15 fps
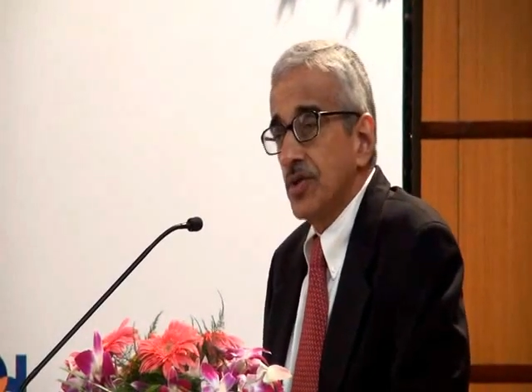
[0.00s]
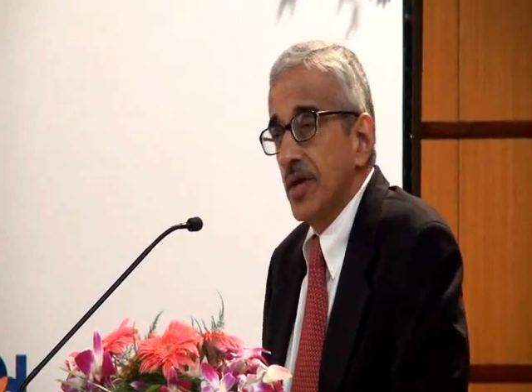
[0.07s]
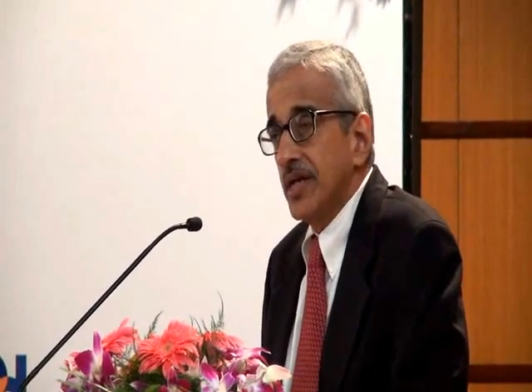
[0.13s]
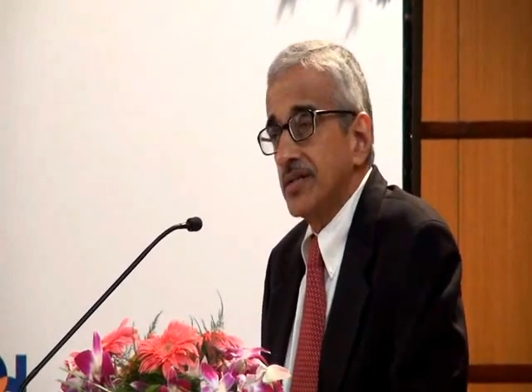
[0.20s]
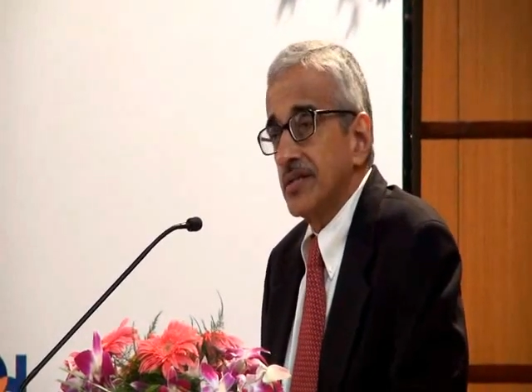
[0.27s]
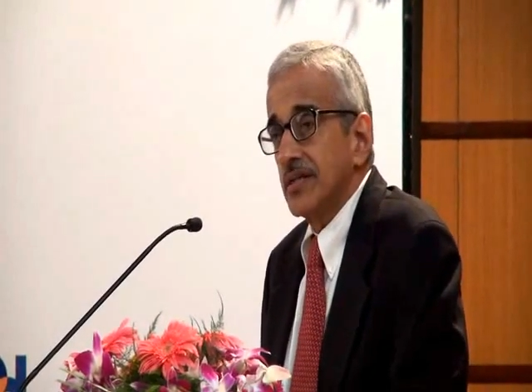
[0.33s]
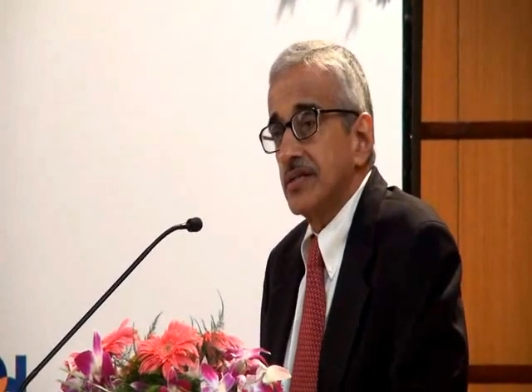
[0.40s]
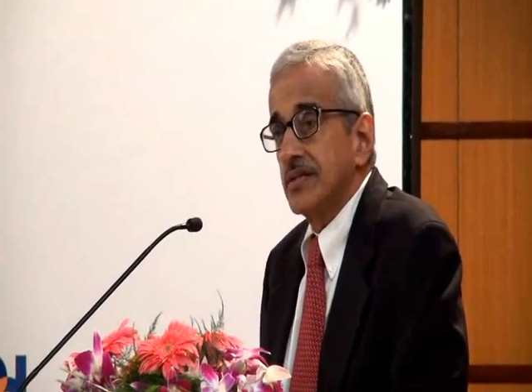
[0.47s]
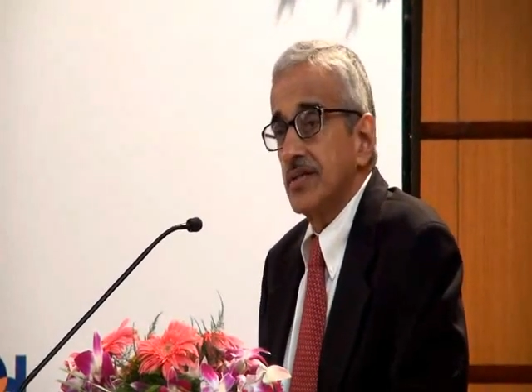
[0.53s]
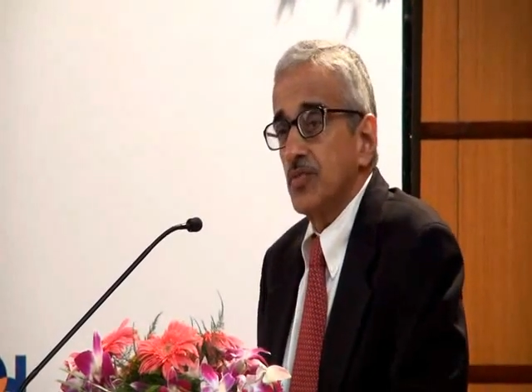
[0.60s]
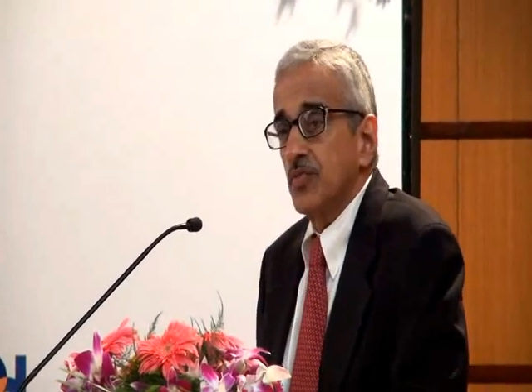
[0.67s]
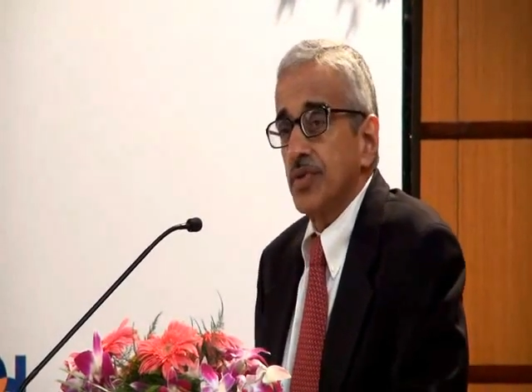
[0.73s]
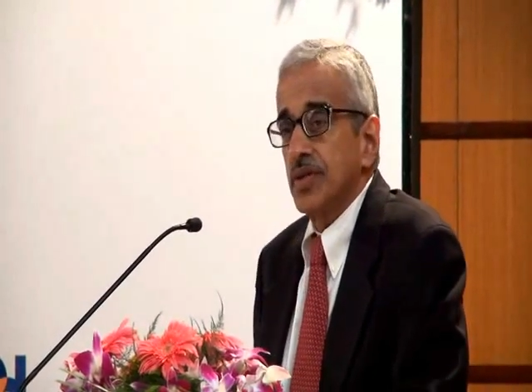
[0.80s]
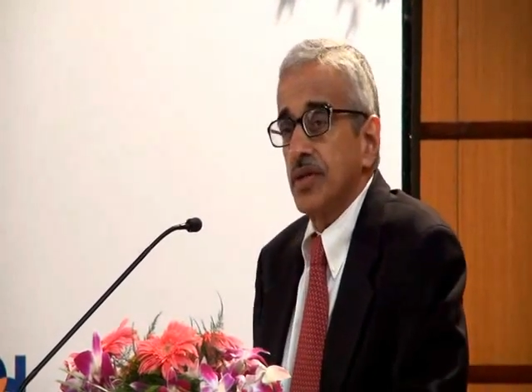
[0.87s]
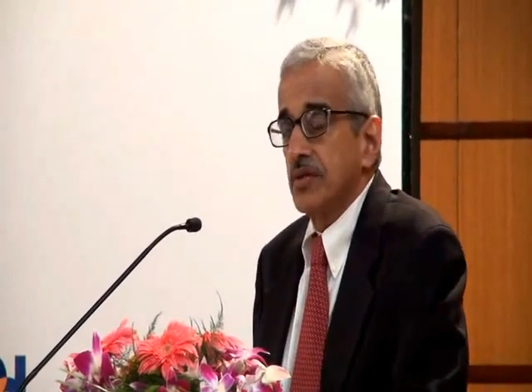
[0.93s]

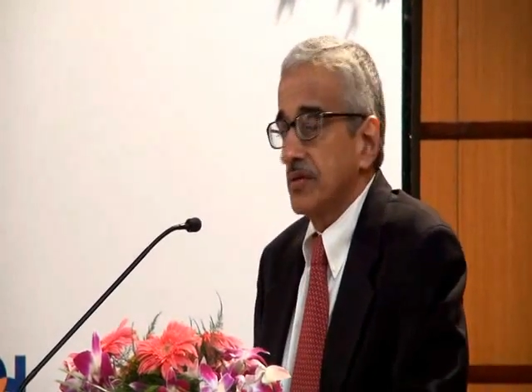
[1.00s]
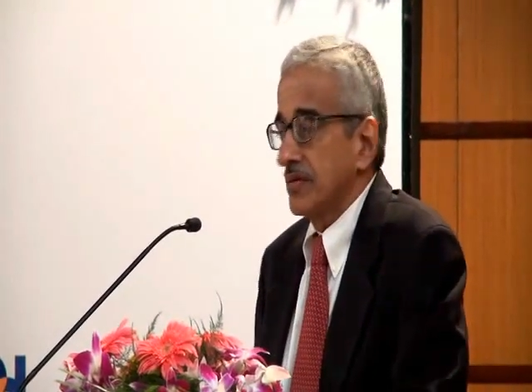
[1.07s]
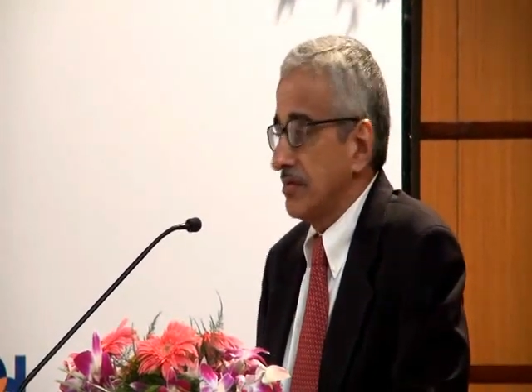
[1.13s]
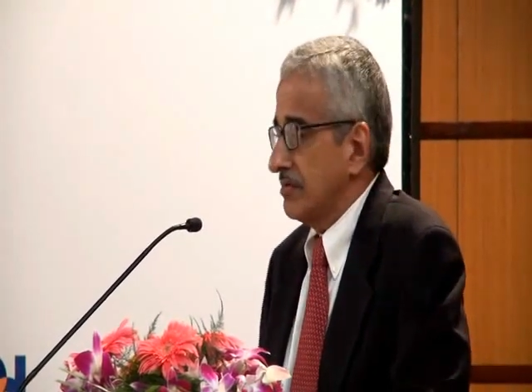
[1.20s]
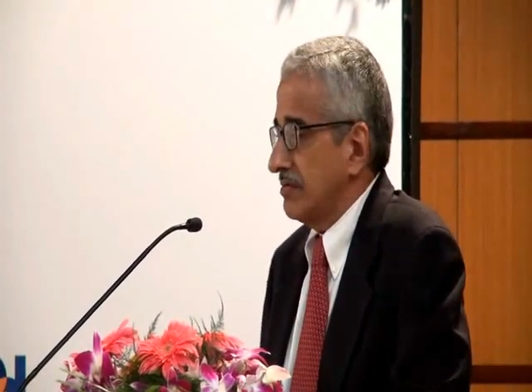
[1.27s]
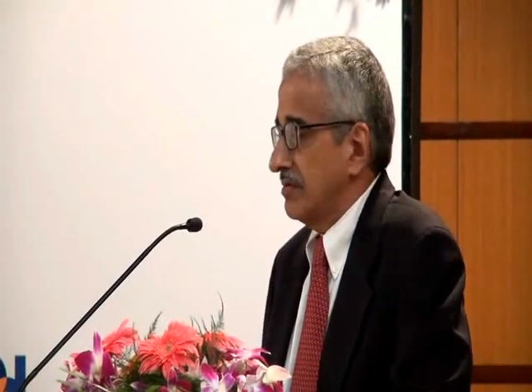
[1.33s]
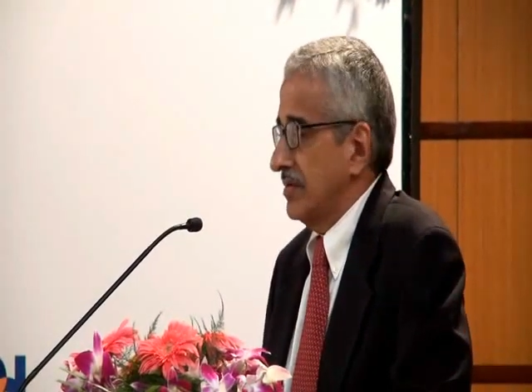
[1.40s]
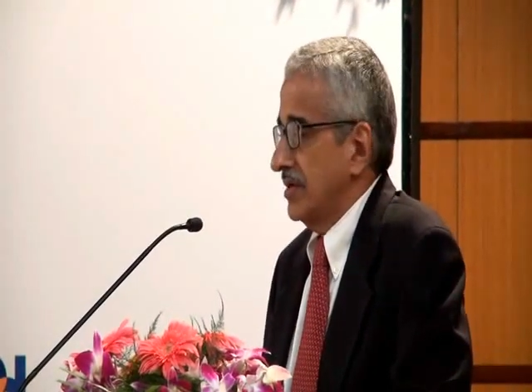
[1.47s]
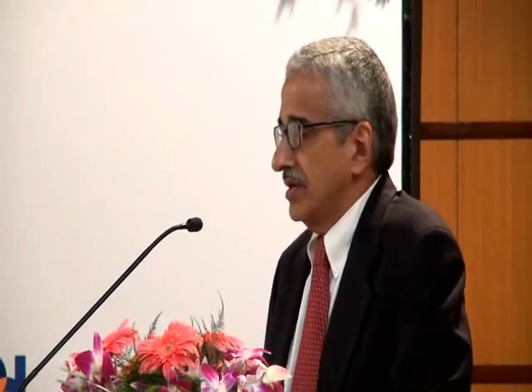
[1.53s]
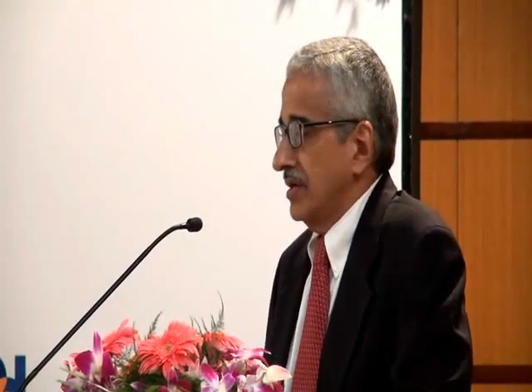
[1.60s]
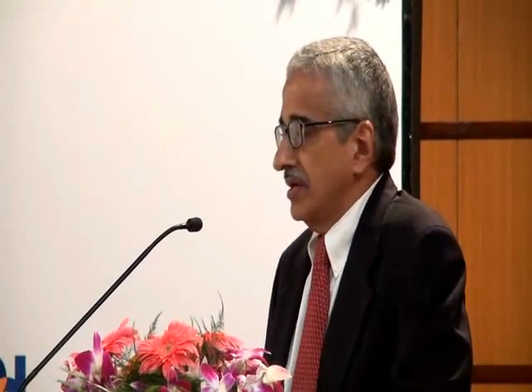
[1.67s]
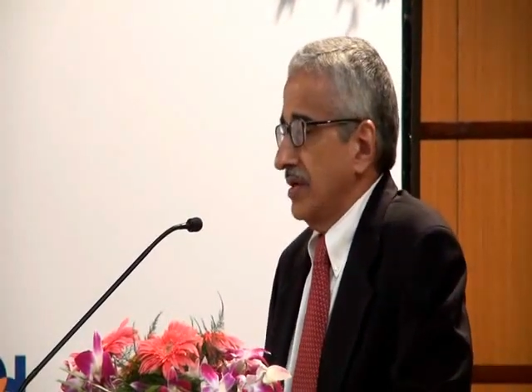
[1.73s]
encapsulate it within